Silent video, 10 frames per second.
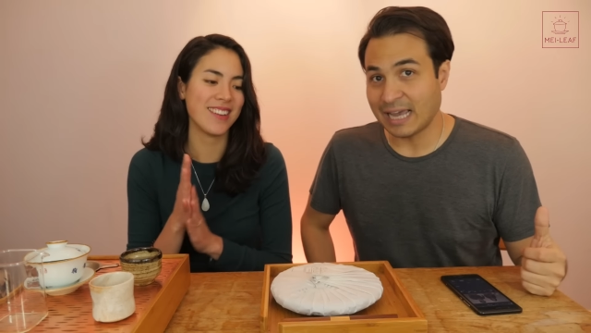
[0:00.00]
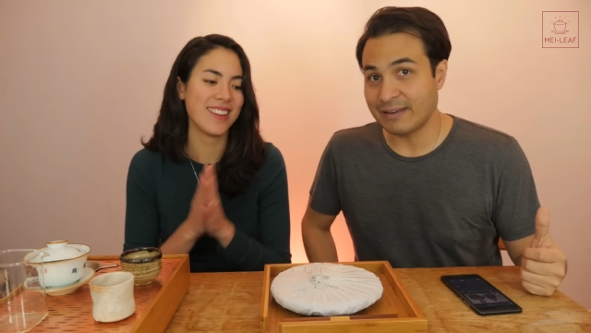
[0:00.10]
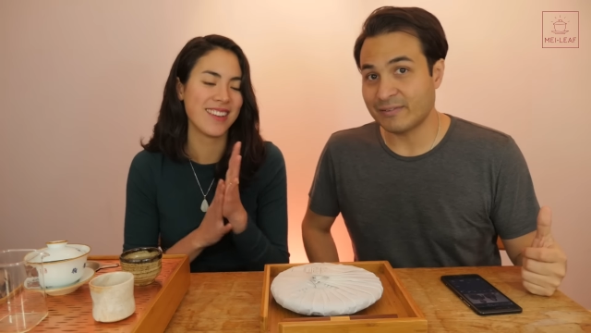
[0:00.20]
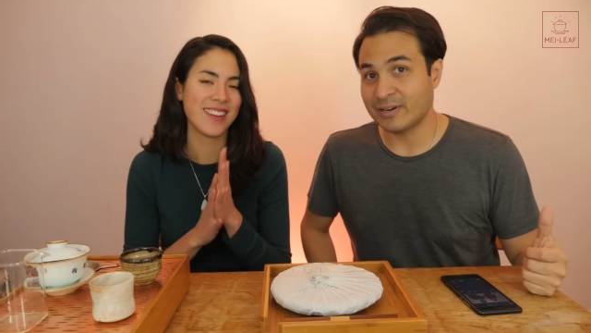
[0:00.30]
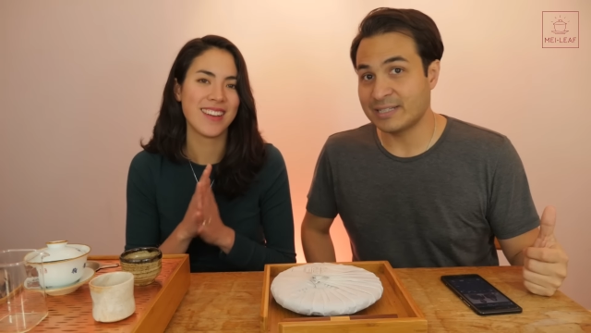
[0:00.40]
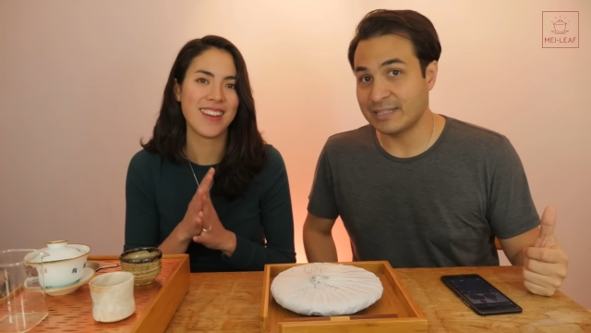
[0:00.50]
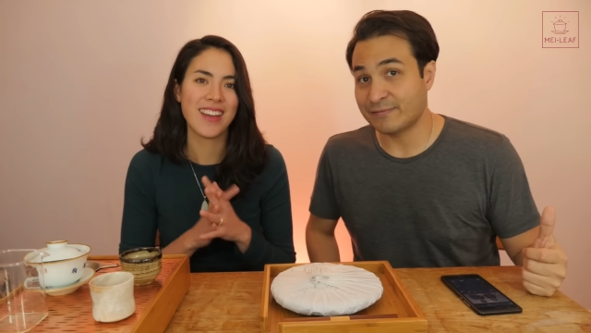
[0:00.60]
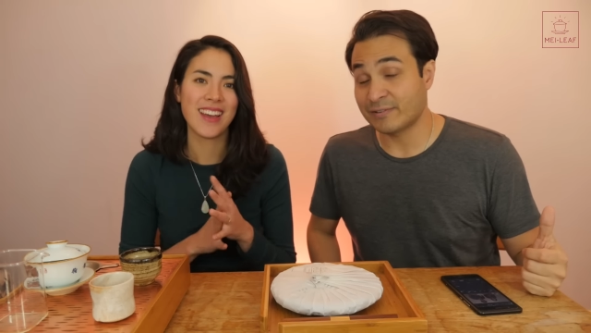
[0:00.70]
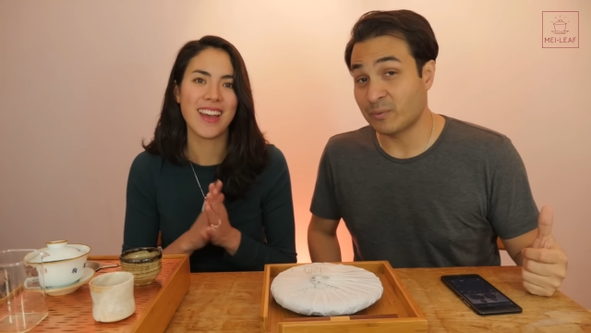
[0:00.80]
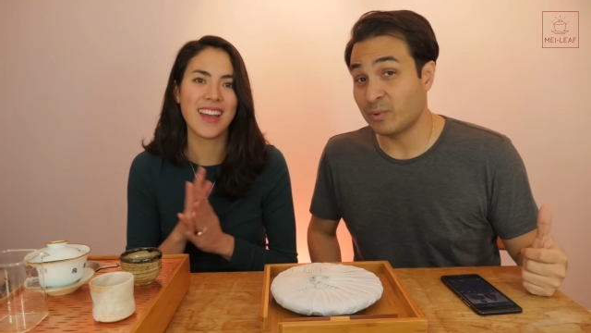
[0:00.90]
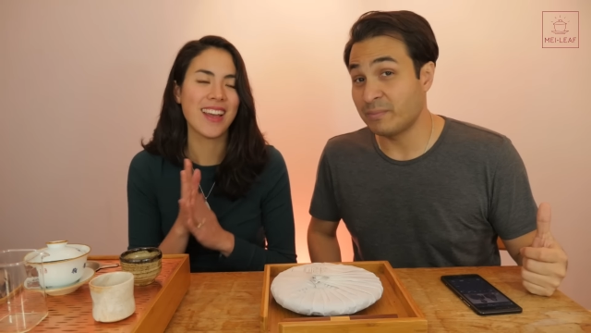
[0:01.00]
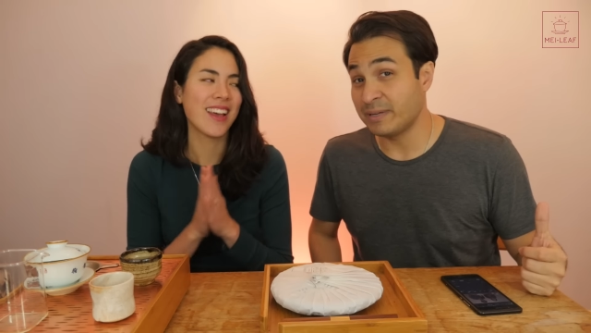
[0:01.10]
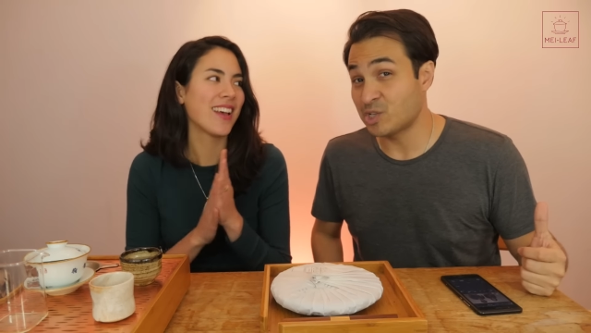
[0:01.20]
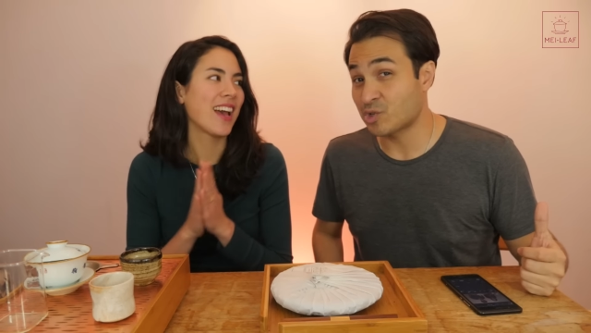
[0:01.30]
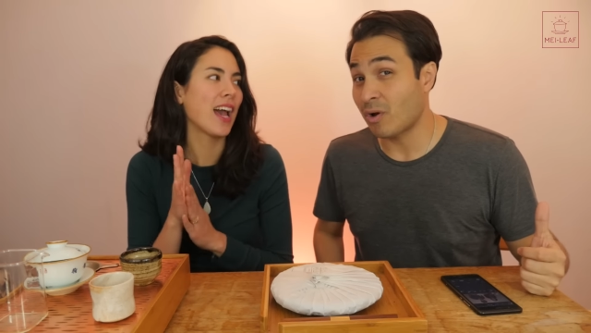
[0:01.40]
Speaker 1: so, and very different, and we'd
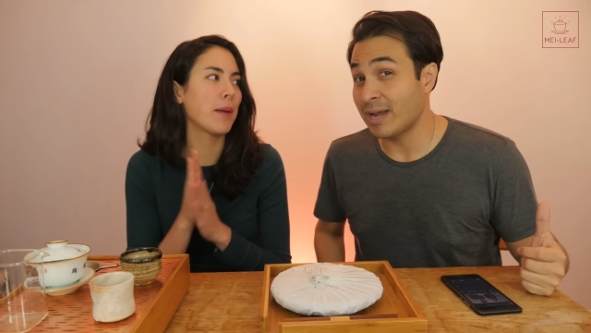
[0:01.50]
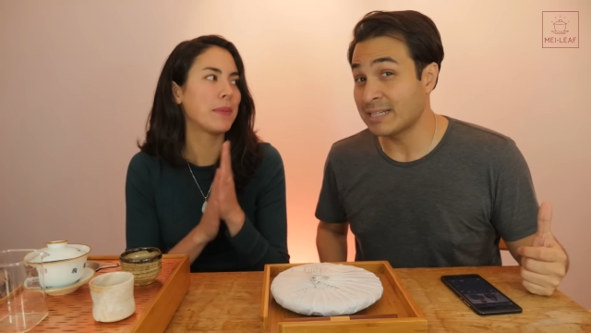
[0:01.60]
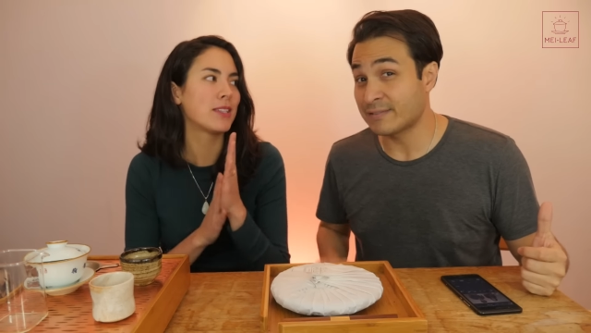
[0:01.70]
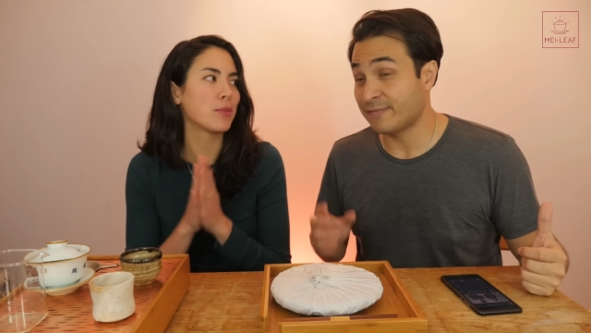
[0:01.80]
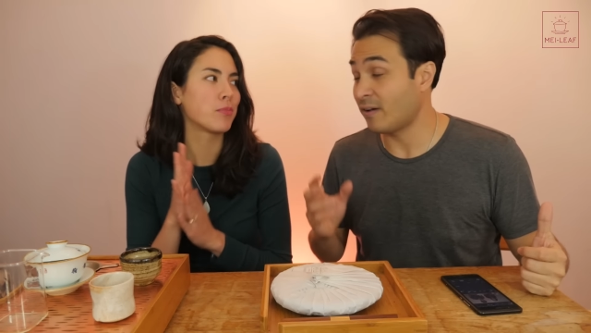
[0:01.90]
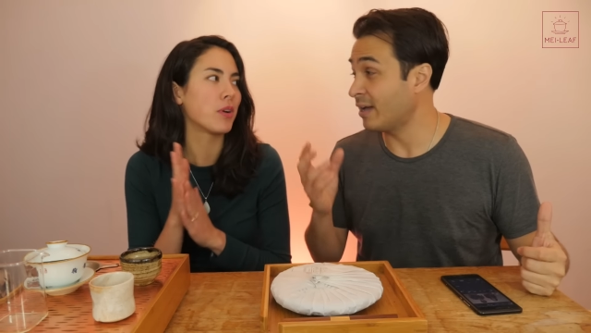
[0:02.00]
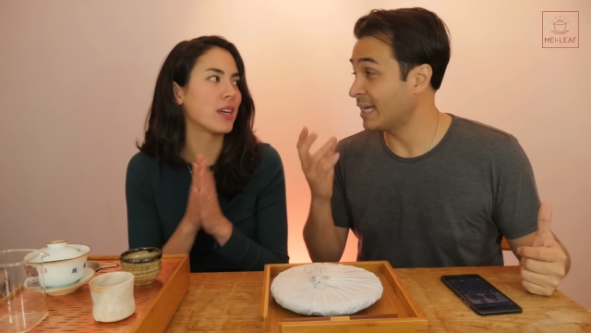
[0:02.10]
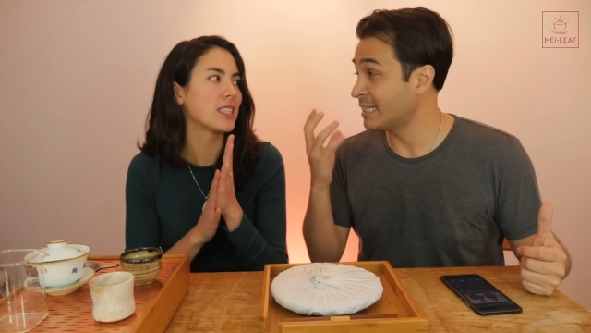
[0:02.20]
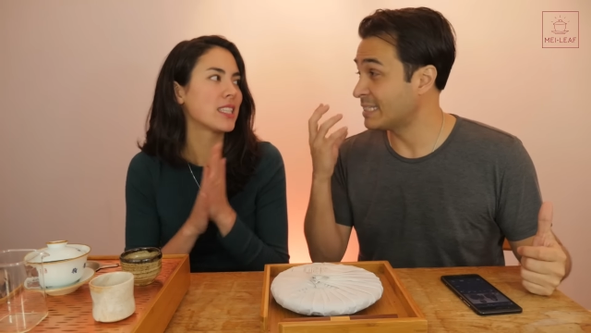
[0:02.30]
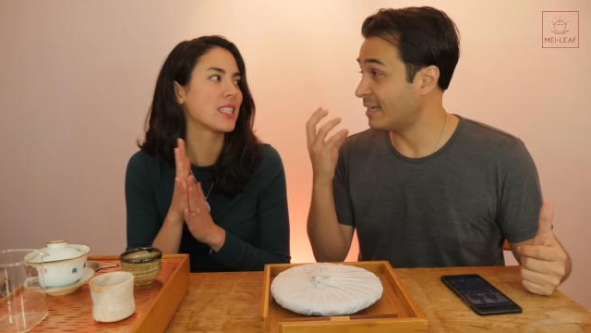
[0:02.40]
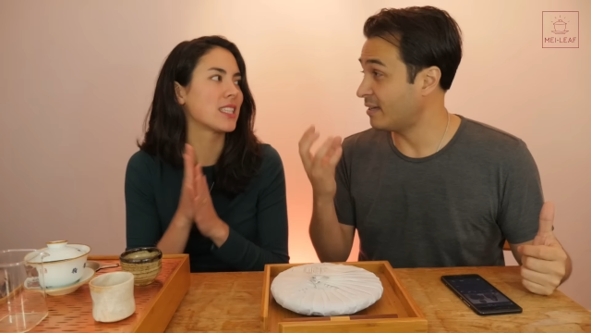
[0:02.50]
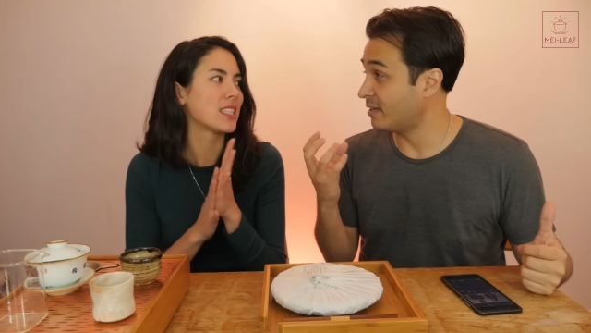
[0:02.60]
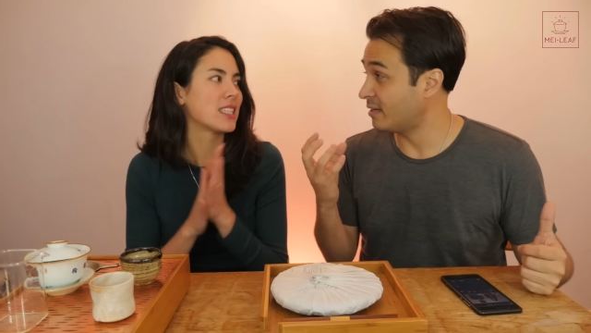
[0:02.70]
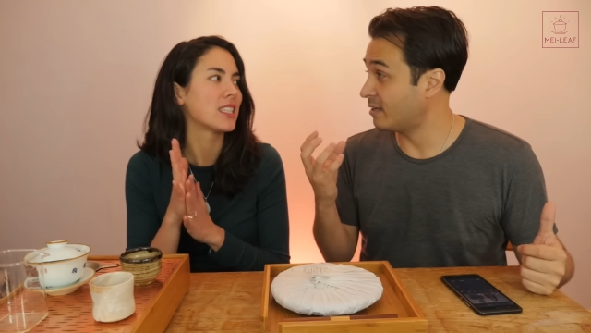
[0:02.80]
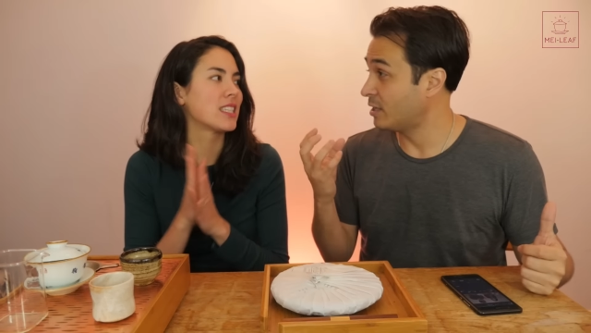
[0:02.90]
been trying to find
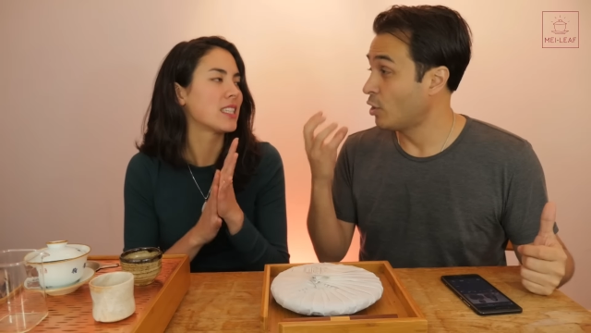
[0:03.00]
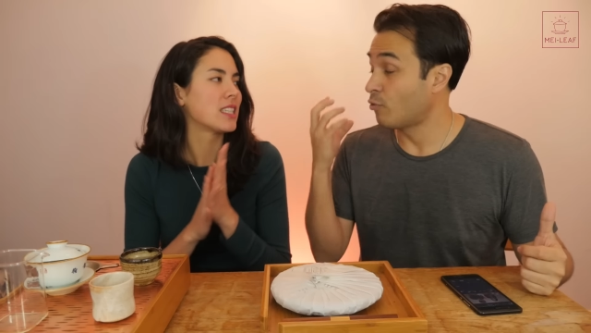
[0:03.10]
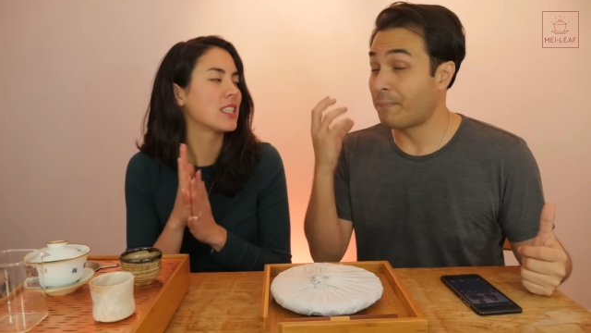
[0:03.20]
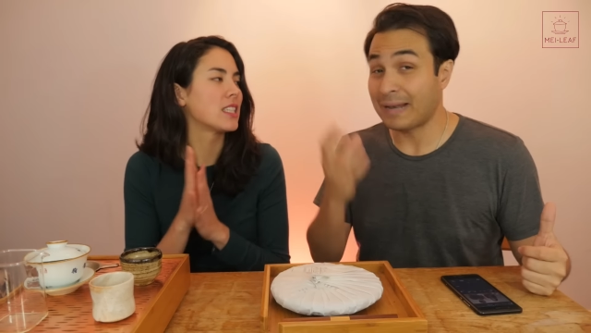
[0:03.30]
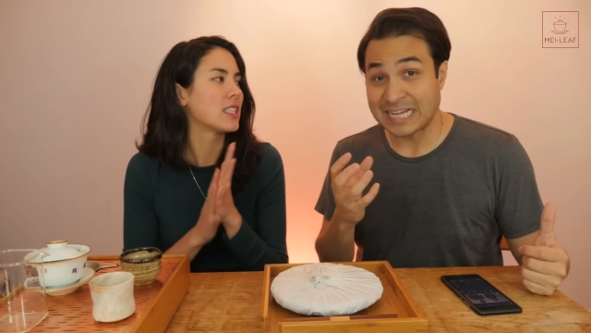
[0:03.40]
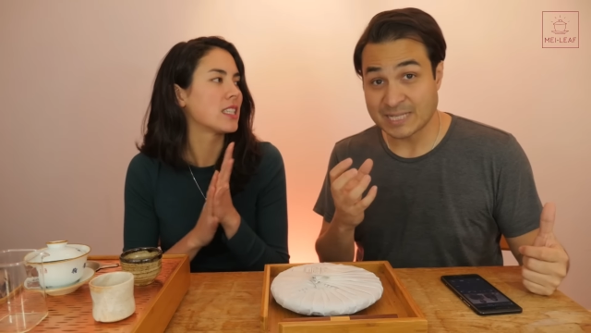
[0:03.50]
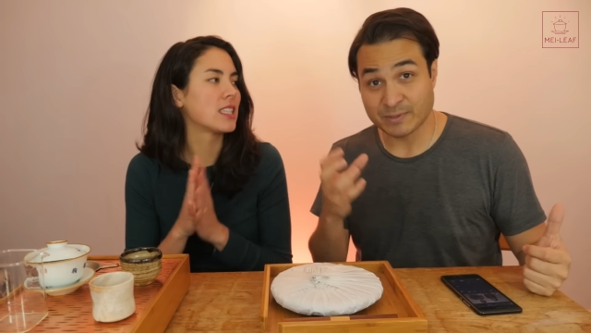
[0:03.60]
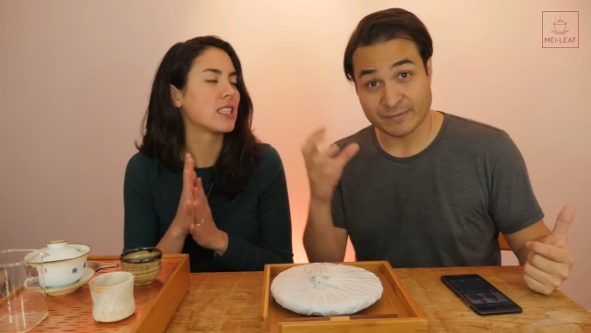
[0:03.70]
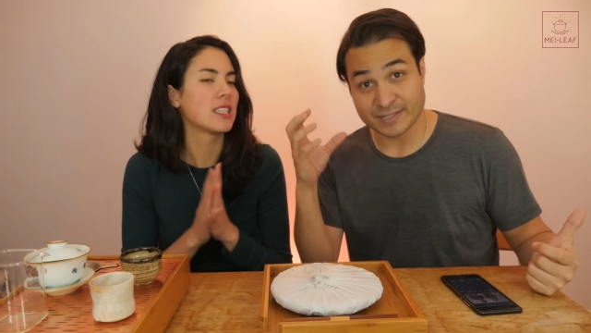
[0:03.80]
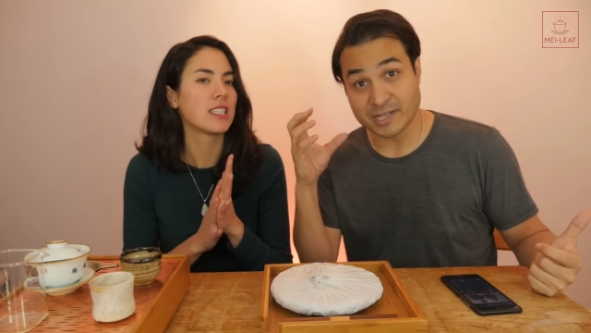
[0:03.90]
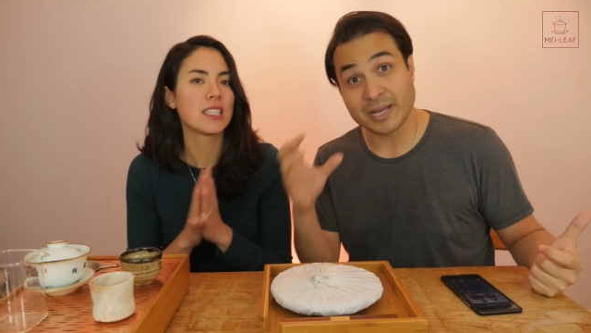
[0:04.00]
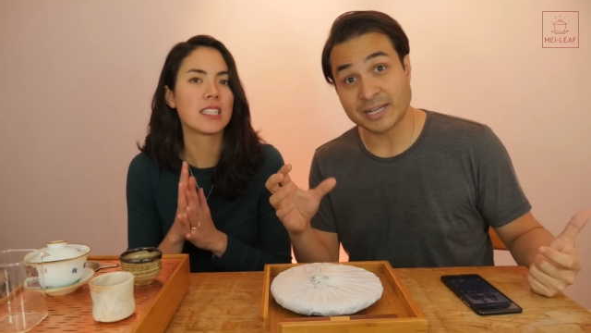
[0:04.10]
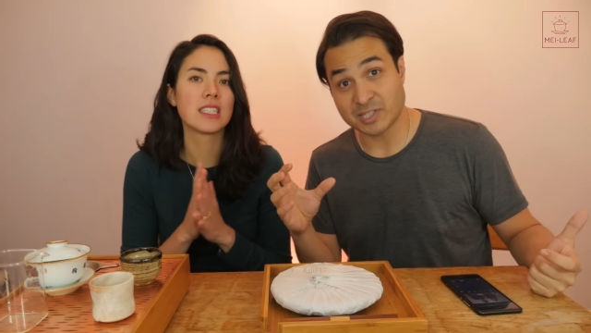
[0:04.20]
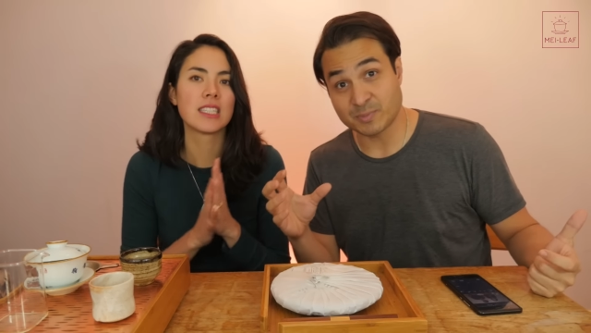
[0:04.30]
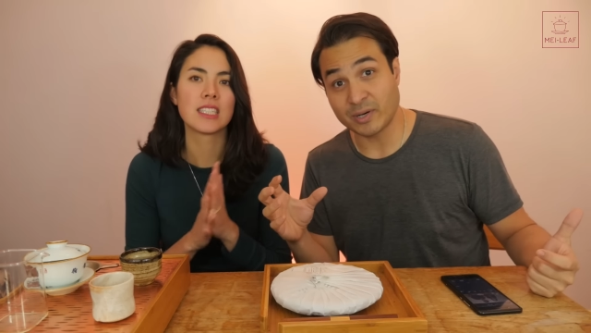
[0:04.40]
a replacement for
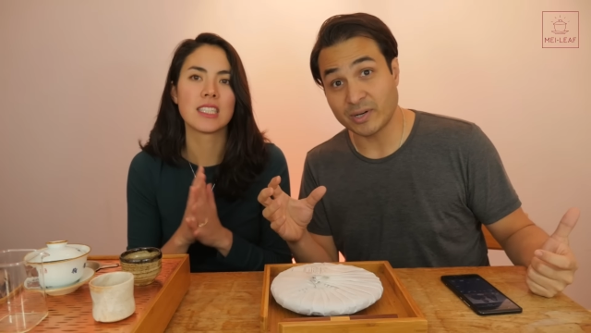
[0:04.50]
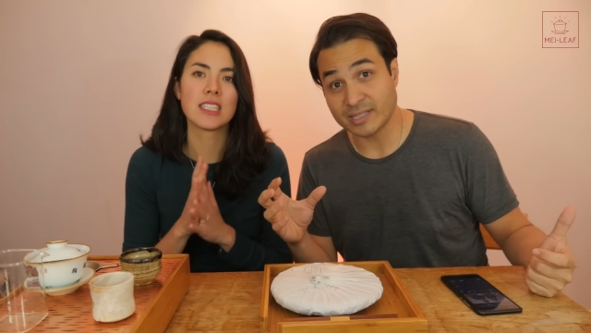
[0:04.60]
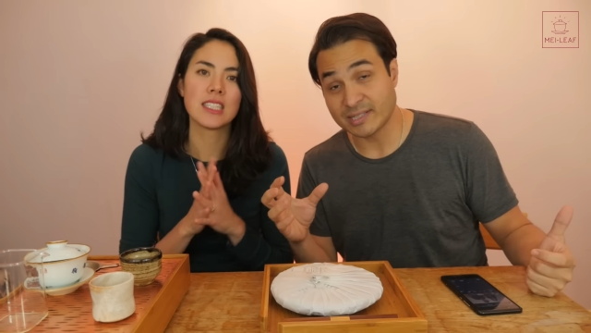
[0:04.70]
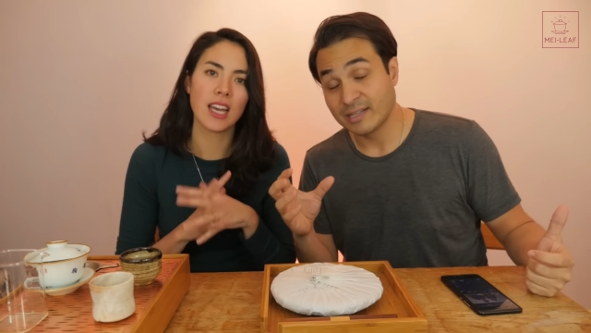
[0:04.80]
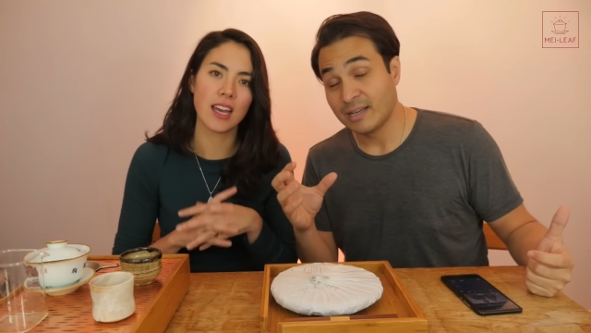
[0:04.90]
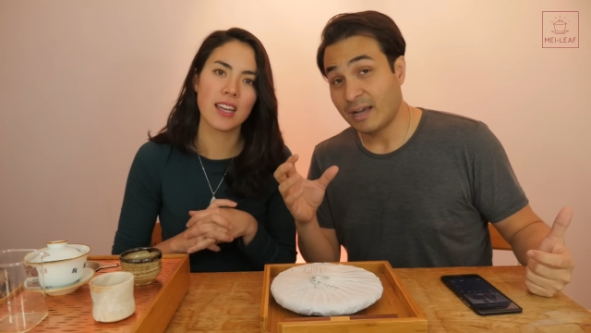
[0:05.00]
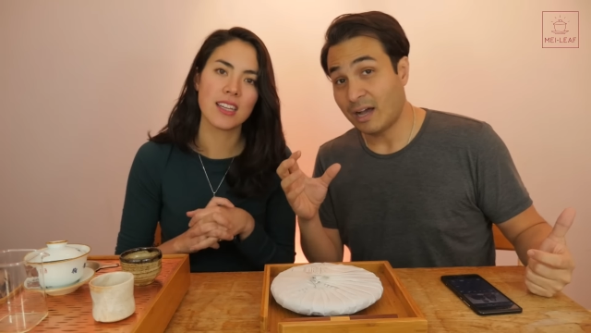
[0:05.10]
Tiger Spirit, yeah.